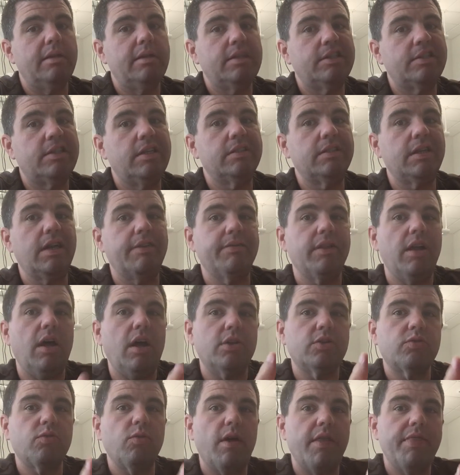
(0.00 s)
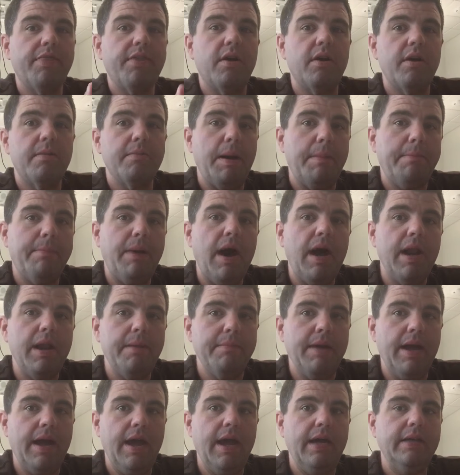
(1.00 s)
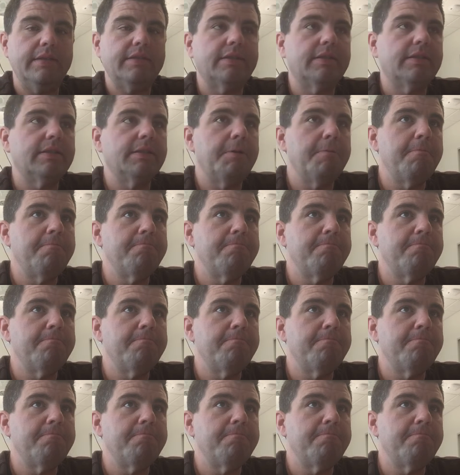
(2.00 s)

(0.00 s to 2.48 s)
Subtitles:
Since I've lost 1/3 of my body mass,